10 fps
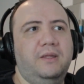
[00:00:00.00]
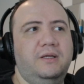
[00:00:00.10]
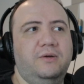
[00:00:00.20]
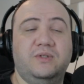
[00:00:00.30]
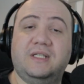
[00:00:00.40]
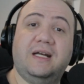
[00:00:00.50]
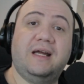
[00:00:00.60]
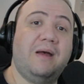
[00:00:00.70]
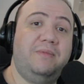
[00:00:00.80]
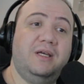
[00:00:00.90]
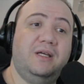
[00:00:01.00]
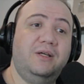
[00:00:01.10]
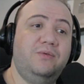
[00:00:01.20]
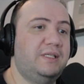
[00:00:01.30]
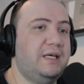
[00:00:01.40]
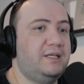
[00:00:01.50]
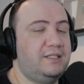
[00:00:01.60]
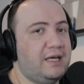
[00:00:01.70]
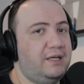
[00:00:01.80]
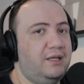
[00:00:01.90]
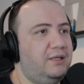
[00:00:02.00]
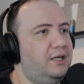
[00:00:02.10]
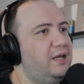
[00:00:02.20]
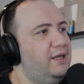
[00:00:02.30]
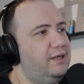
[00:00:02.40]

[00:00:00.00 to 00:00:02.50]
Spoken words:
Was that a happy ending? Was that a sad ending?